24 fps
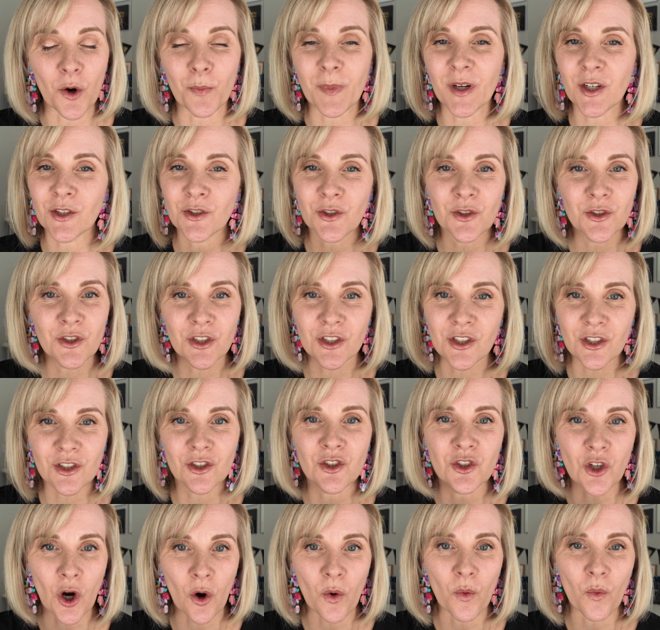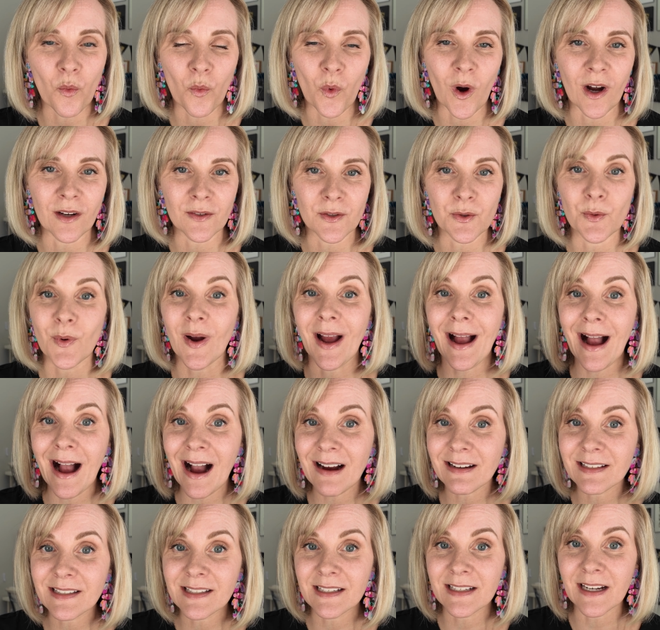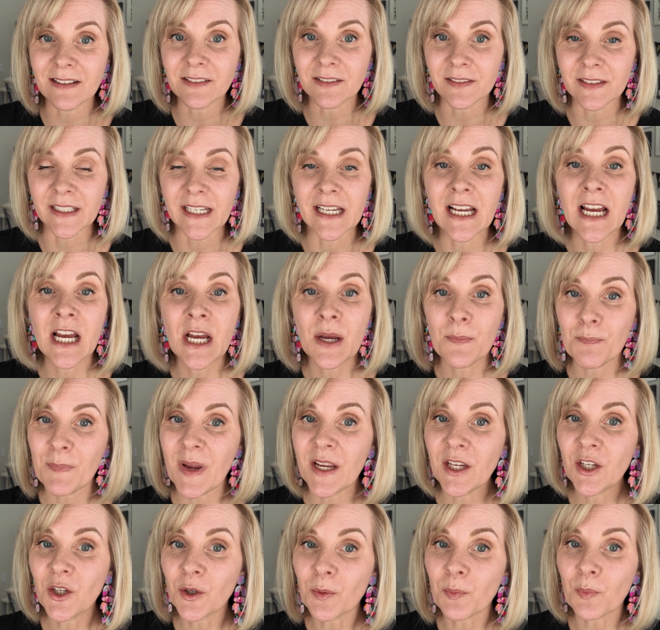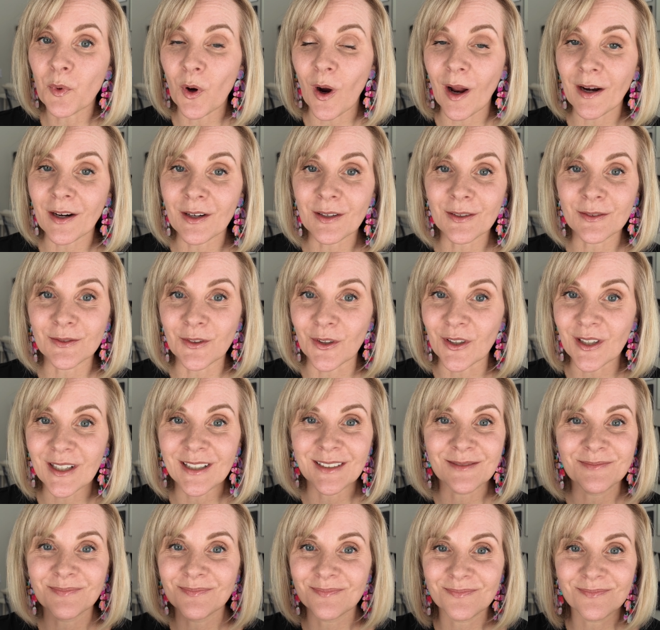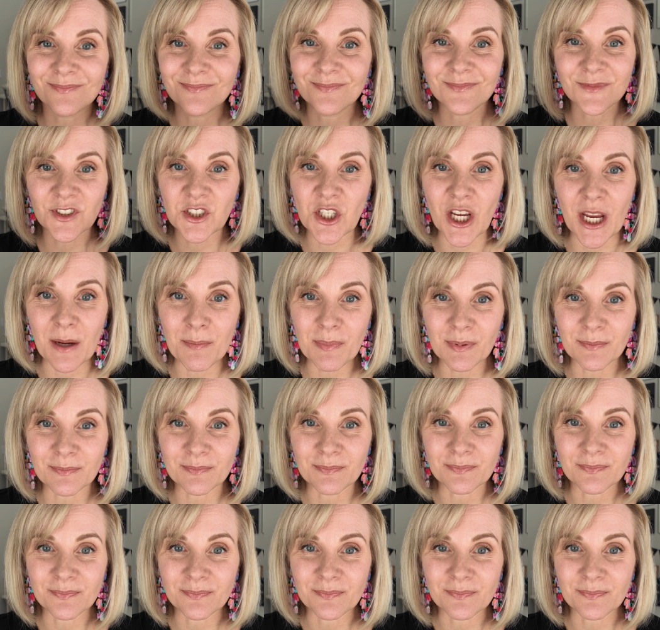because you just don't want to accidentally make your product look cheap.